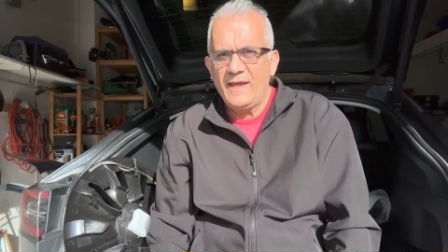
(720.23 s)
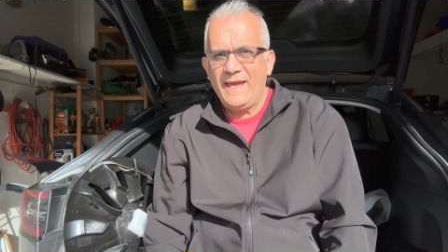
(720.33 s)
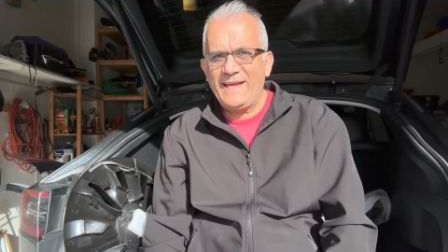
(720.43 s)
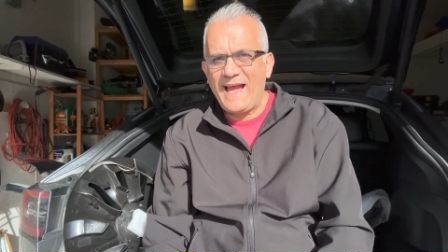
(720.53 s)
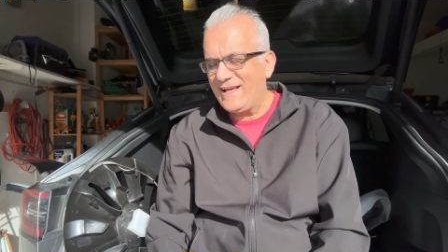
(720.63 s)

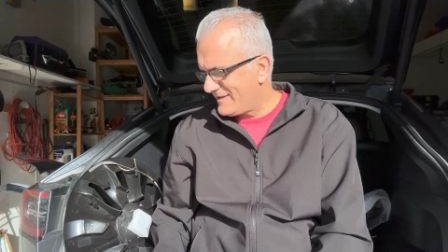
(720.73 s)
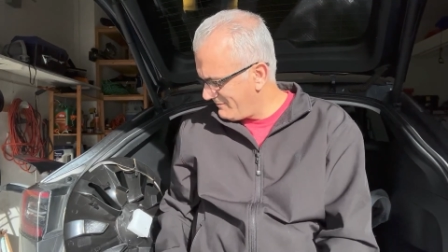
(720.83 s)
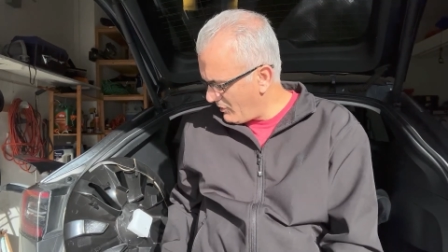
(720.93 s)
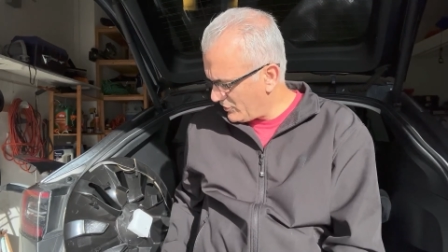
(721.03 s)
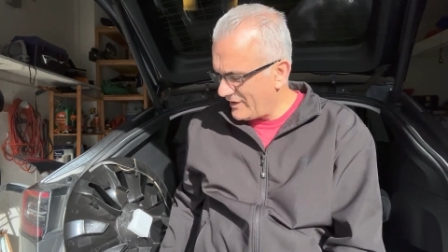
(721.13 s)
Hey guys,
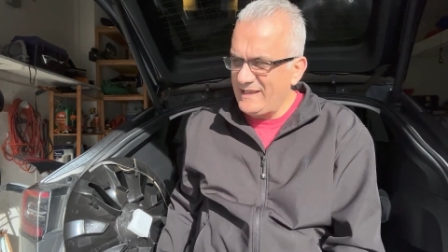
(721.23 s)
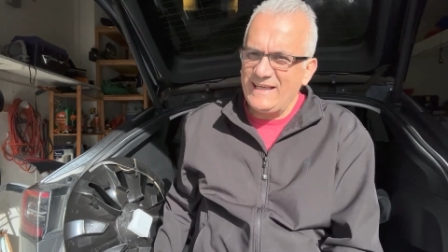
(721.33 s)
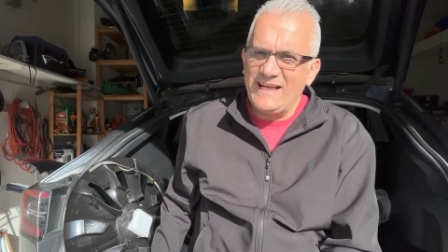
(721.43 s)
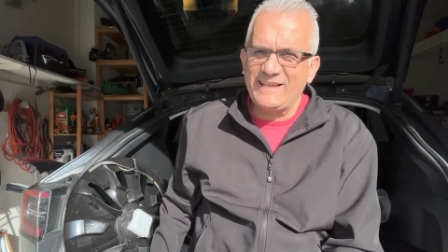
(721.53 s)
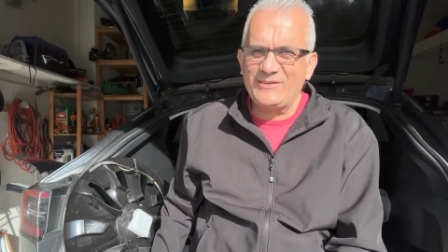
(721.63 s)
Moshe the
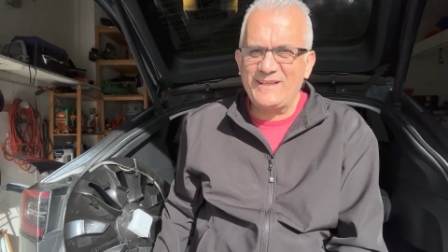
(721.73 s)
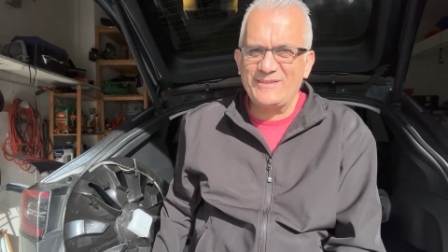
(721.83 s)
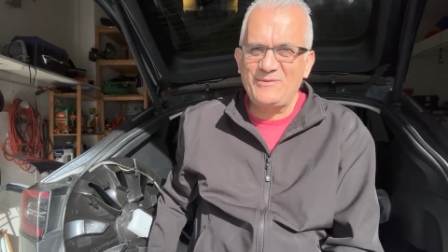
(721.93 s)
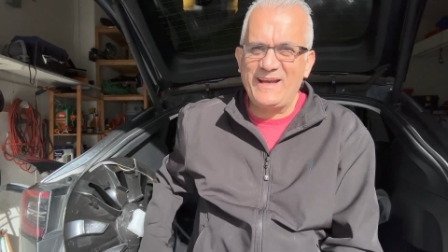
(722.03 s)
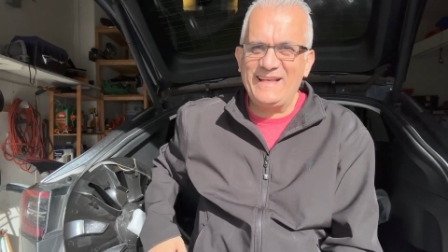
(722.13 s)
Electric
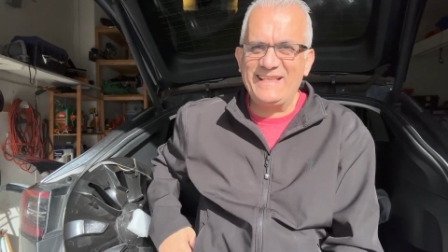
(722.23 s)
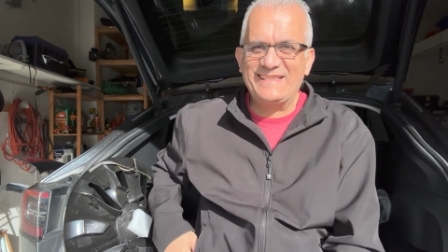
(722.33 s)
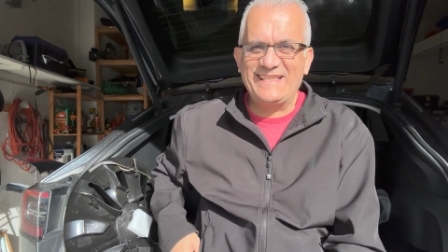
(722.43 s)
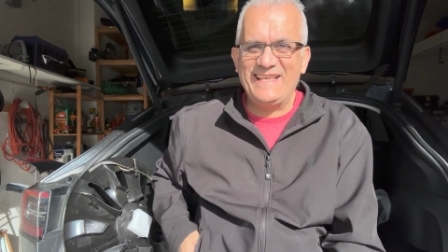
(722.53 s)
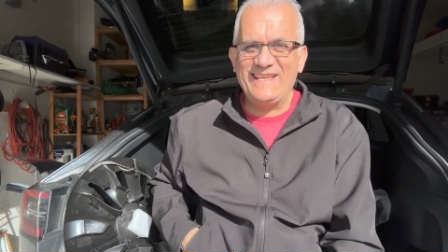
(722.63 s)
Israeli
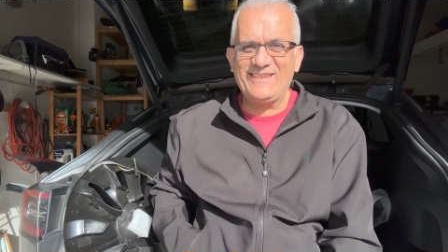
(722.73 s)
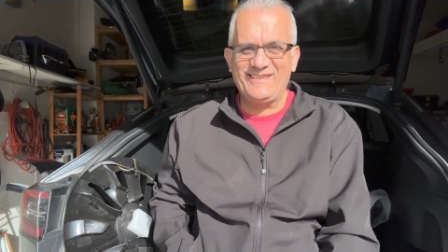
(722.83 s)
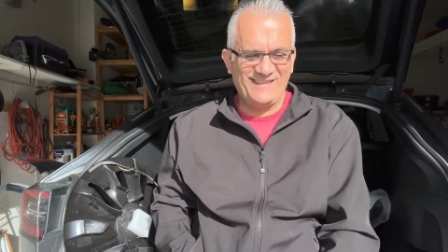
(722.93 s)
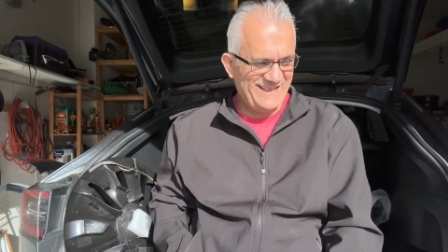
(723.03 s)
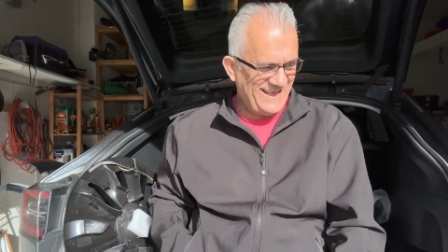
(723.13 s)
is here.